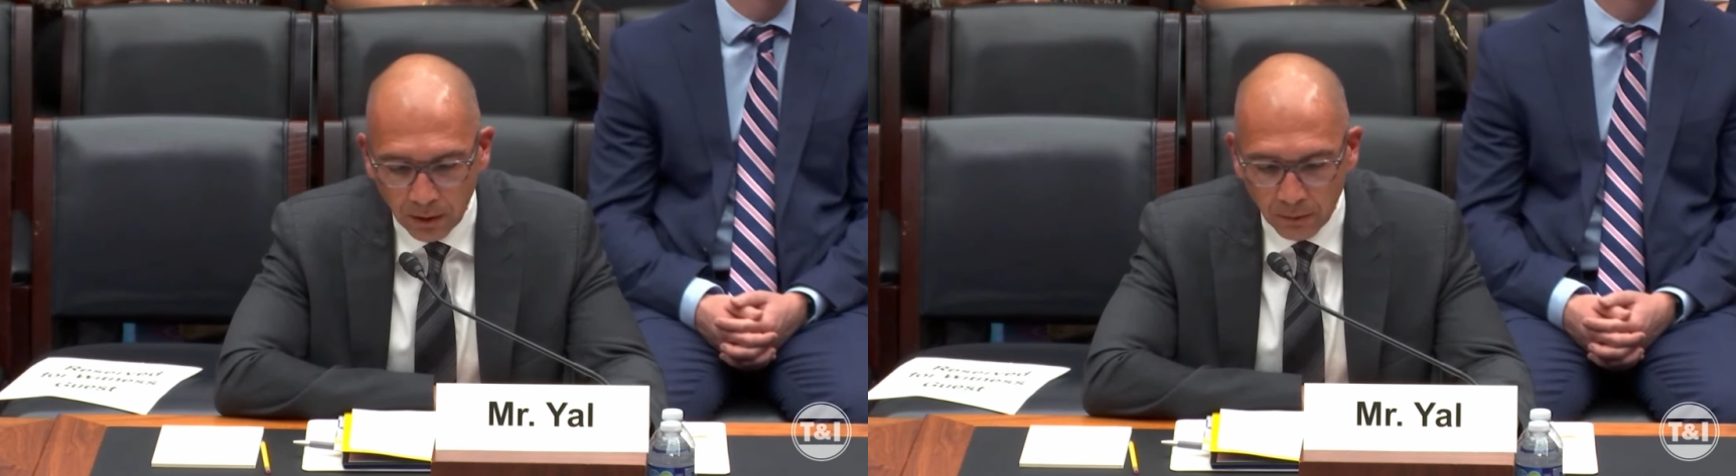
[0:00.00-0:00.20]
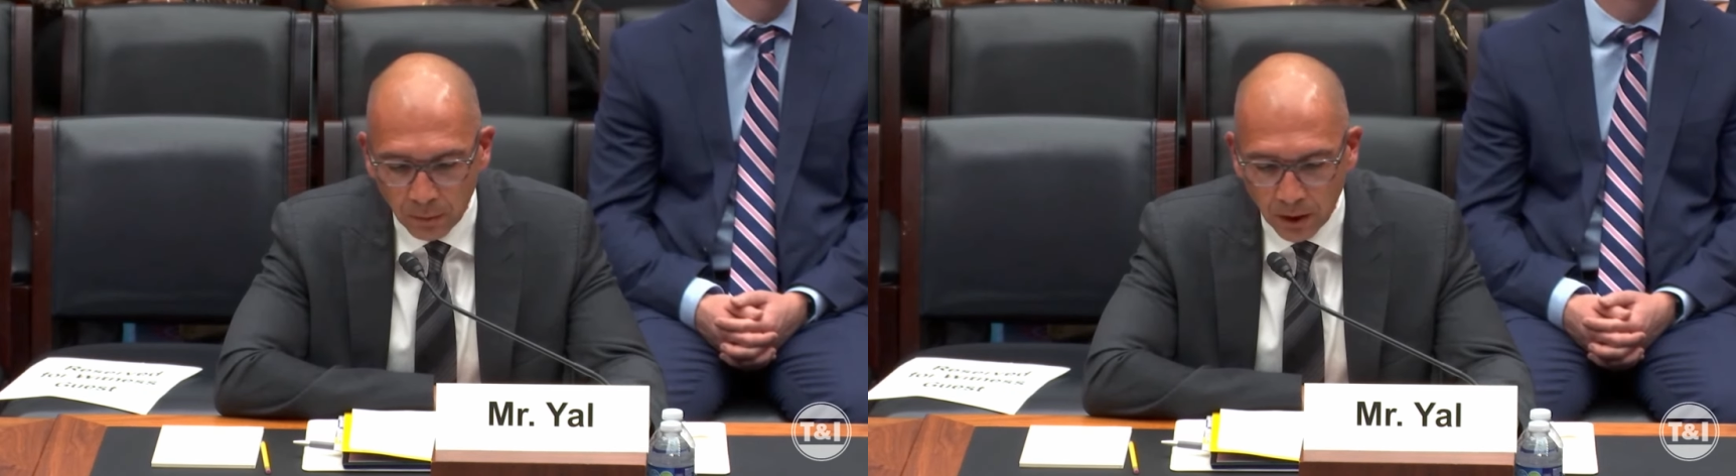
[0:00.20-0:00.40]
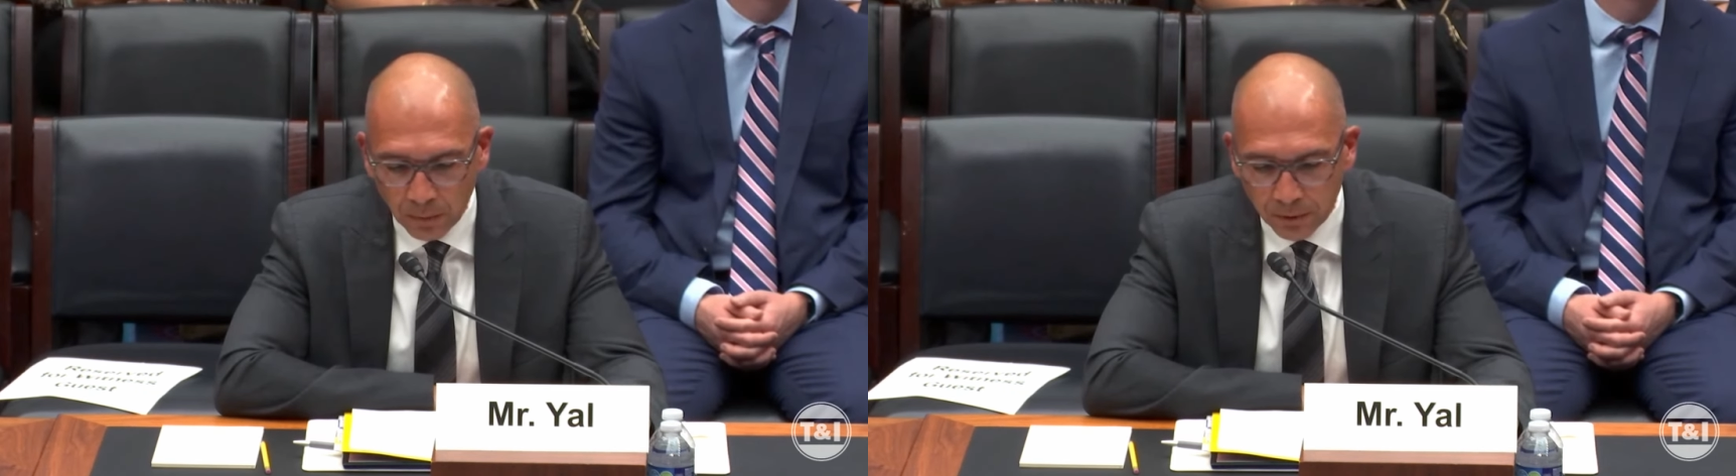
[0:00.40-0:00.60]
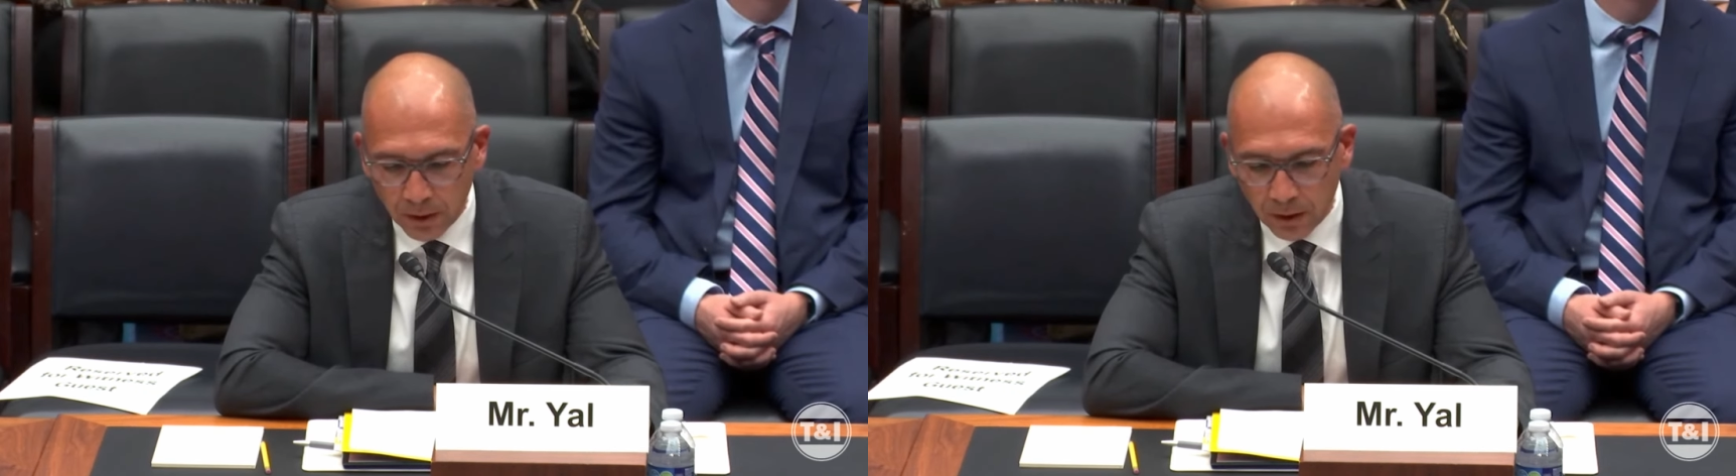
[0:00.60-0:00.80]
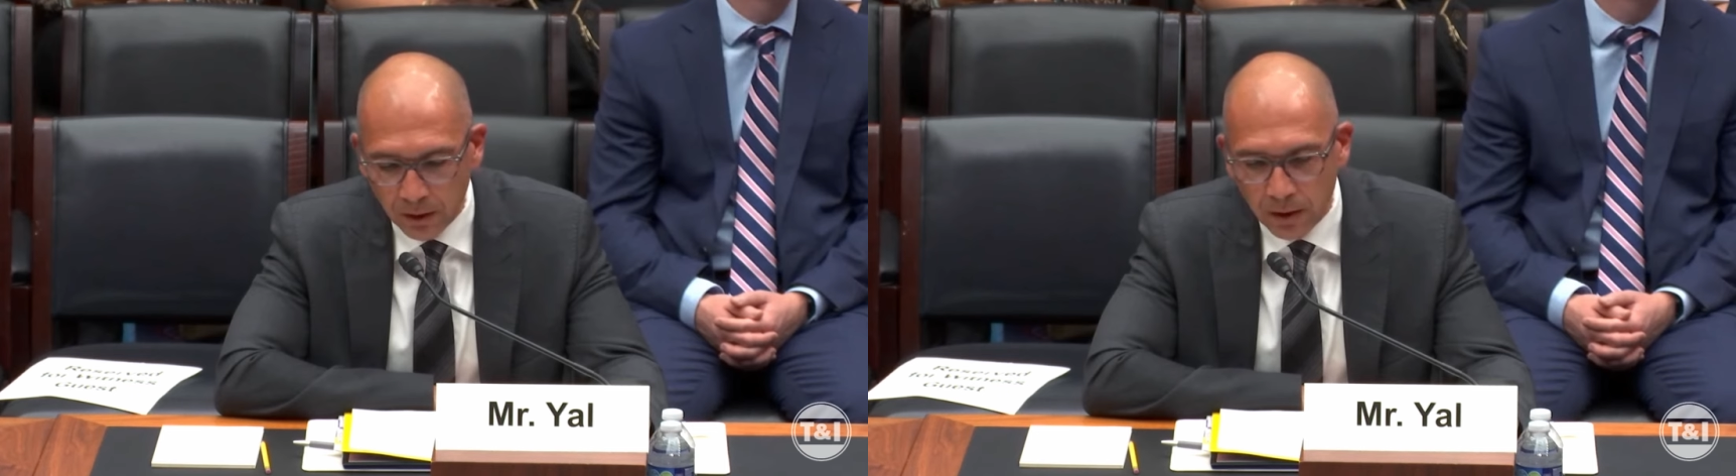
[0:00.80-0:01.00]
and we've been
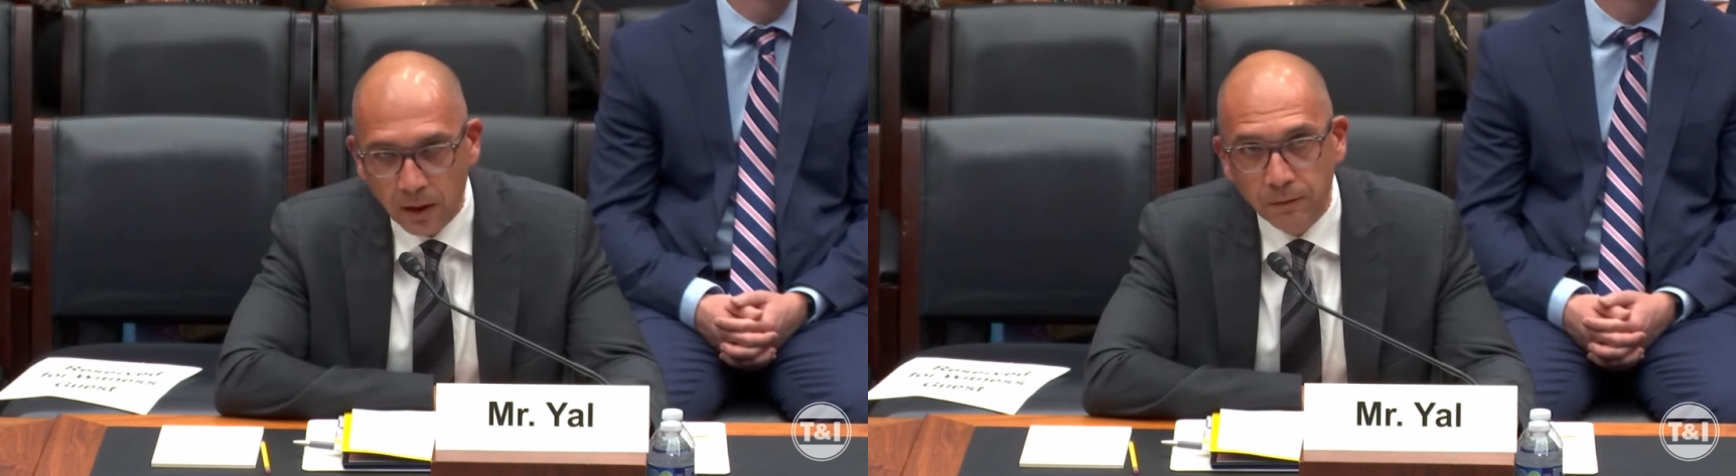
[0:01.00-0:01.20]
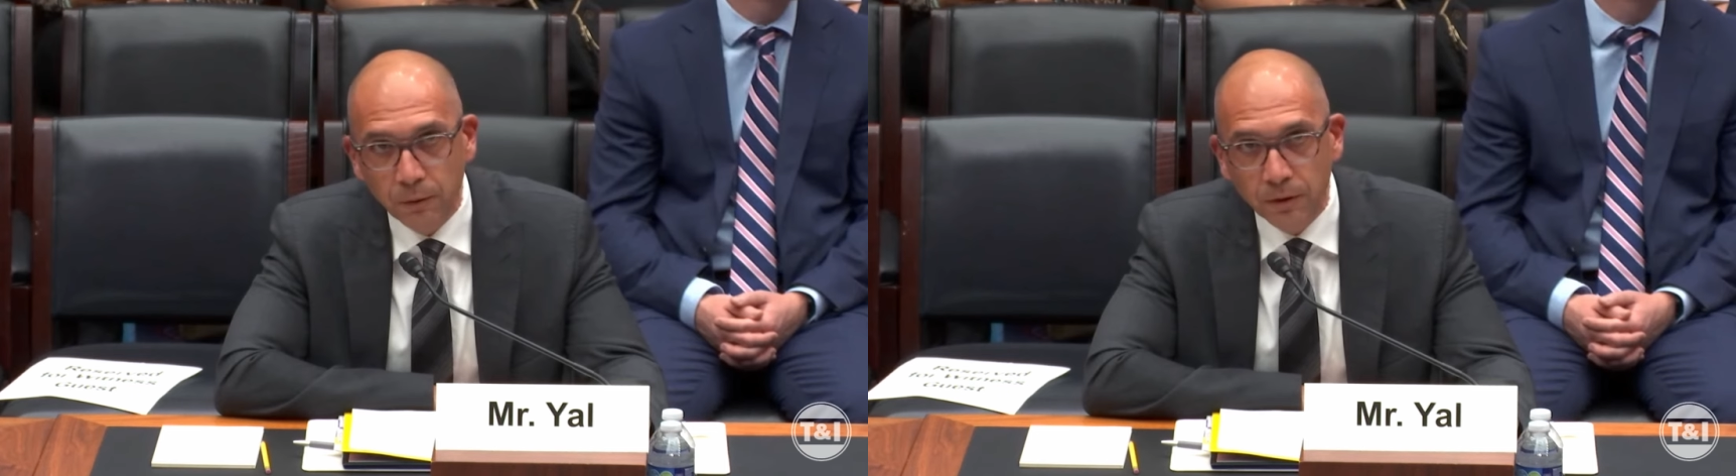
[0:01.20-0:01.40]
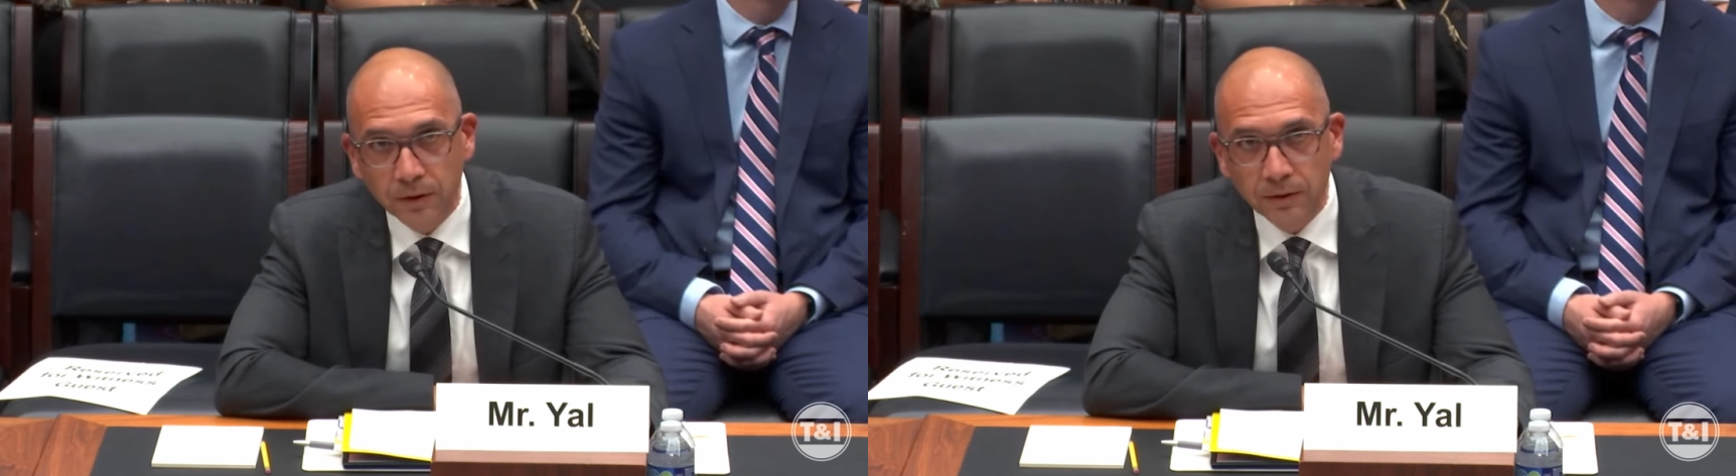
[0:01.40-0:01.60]
operating in California